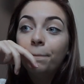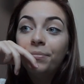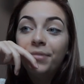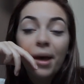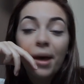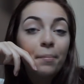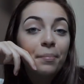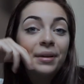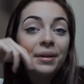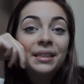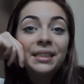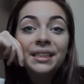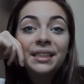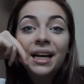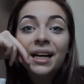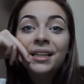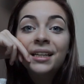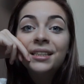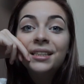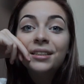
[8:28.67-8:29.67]
That being
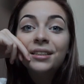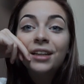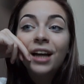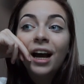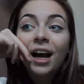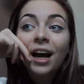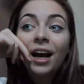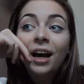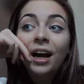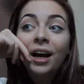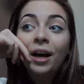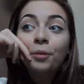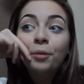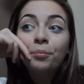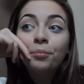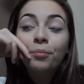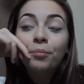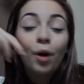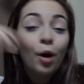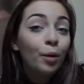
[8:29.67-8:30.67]
said,
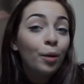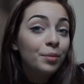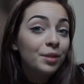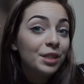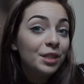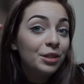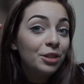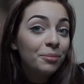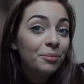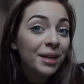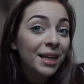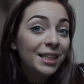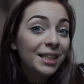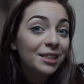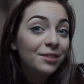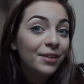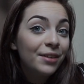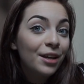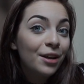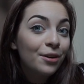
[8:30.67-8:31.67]
hope to see you in my
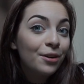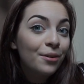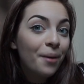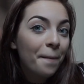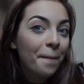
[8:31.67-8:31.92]
next video.